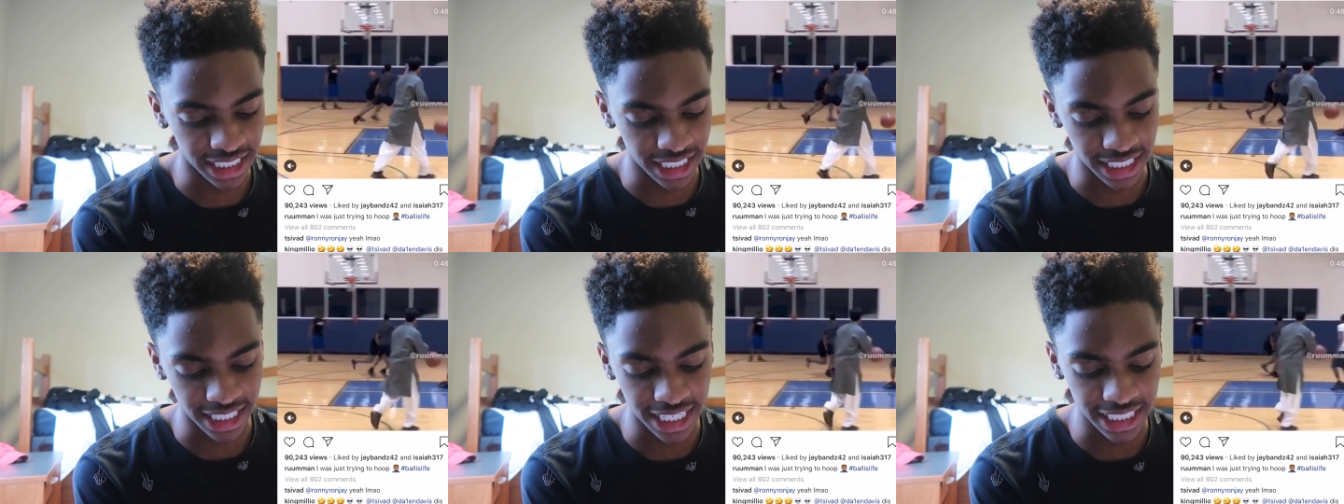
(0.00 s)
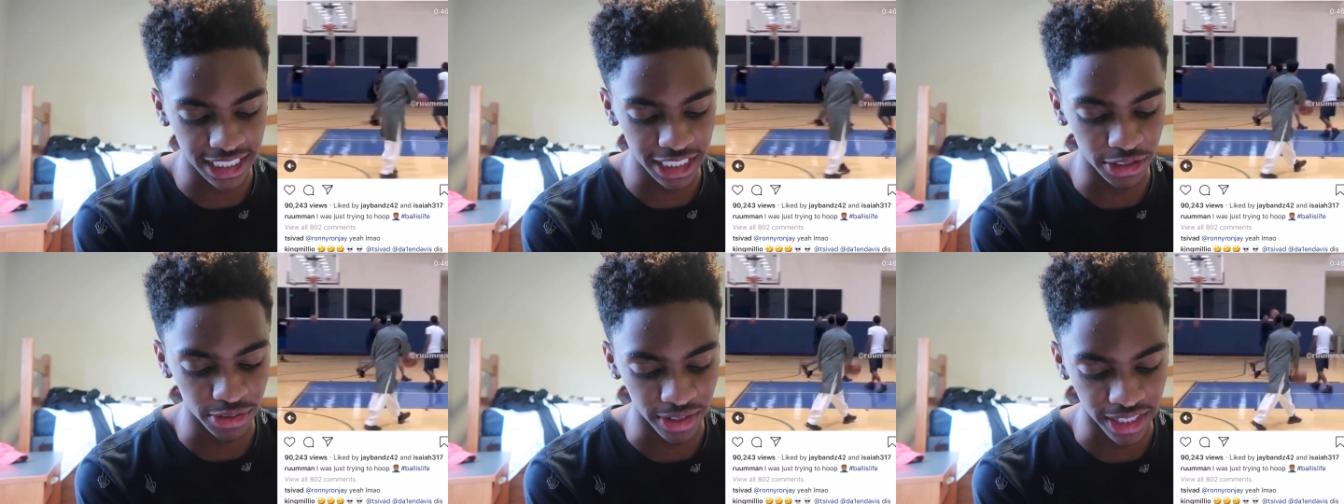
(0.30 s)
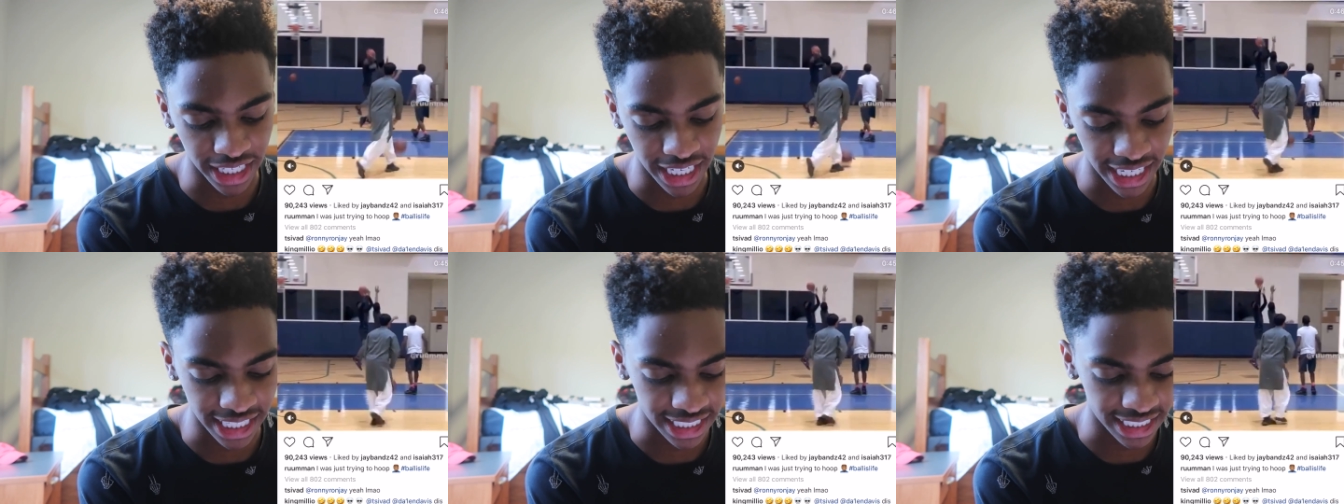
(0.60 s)
Let's let's see
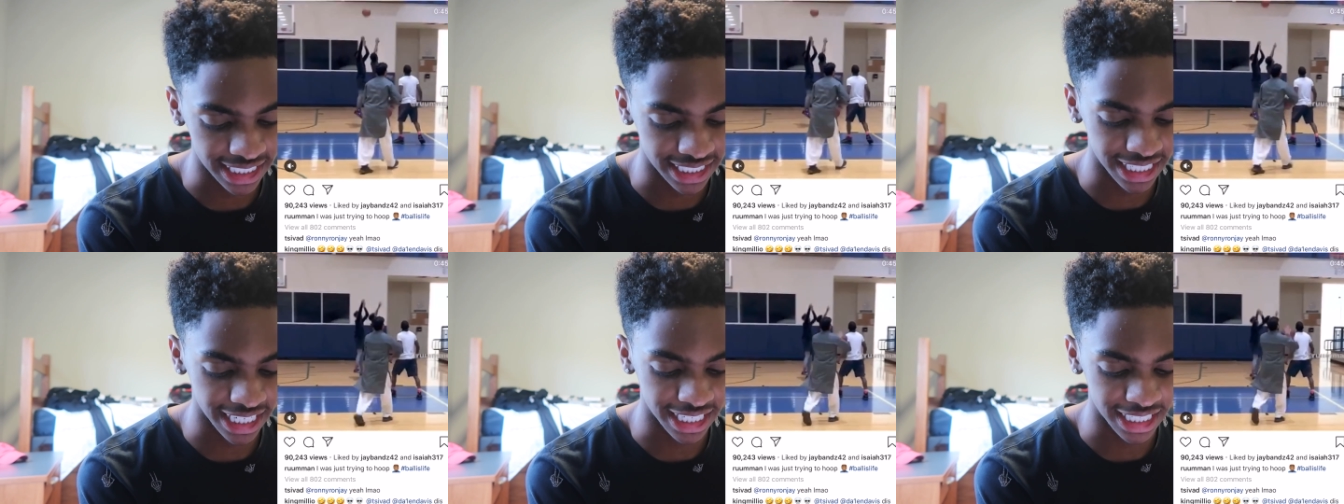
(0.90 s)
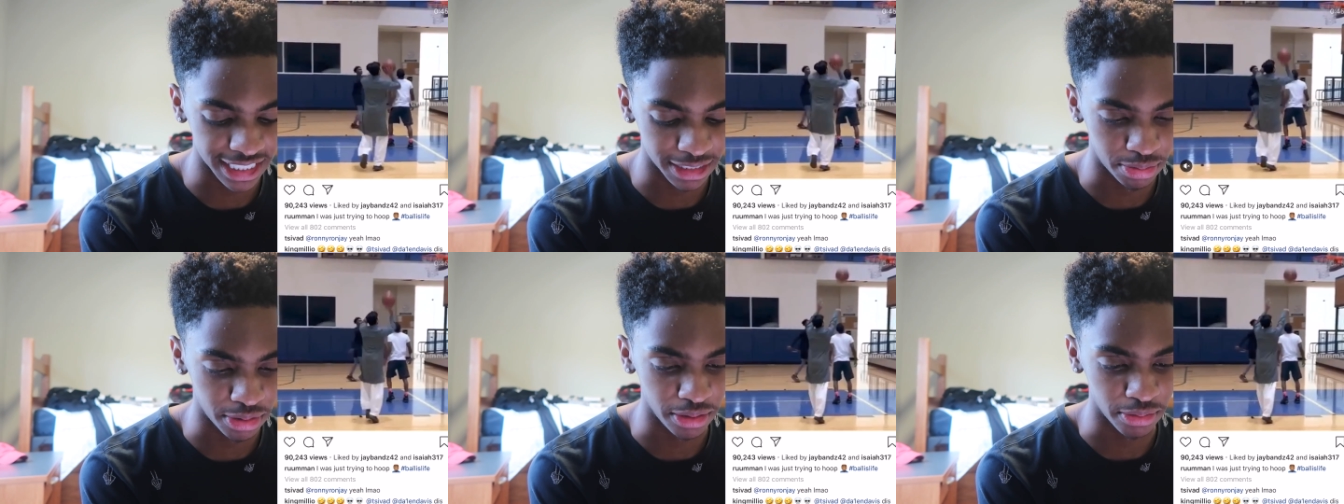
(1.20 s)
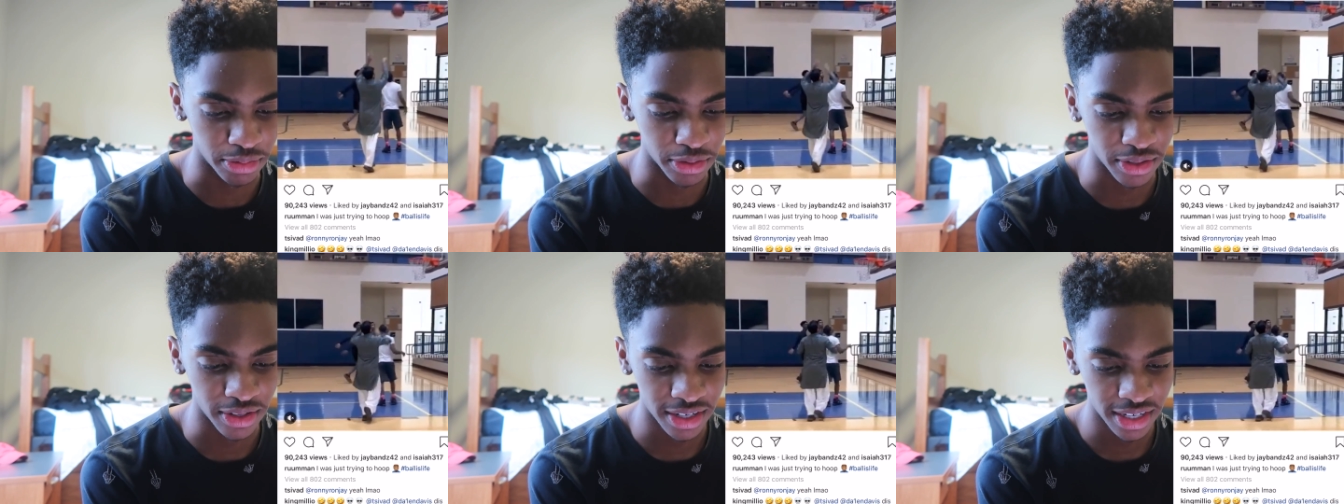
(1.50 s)
what he got to say. His
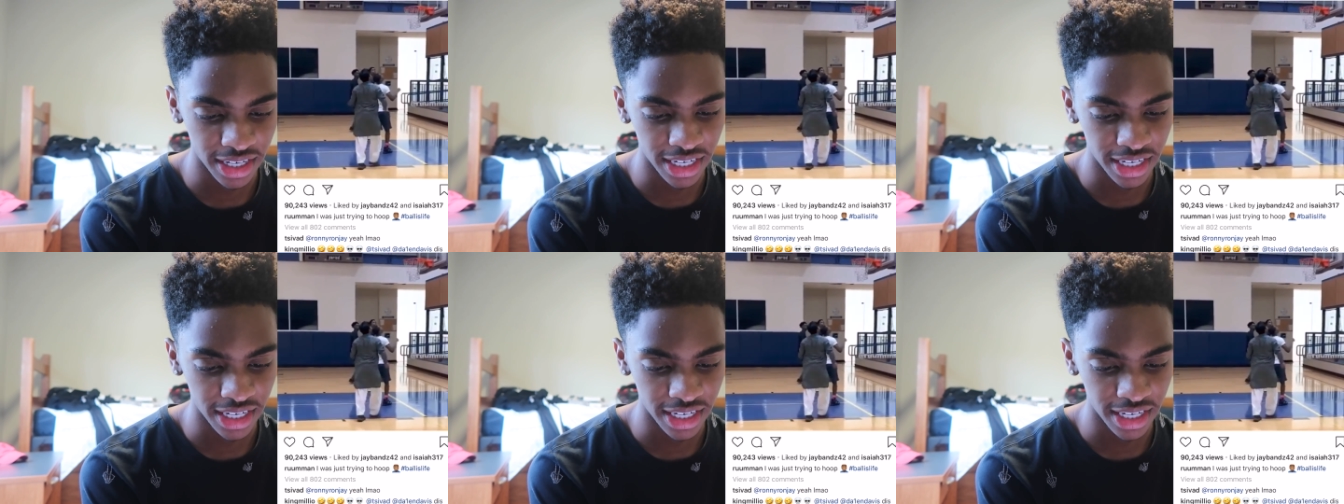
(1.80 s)
people.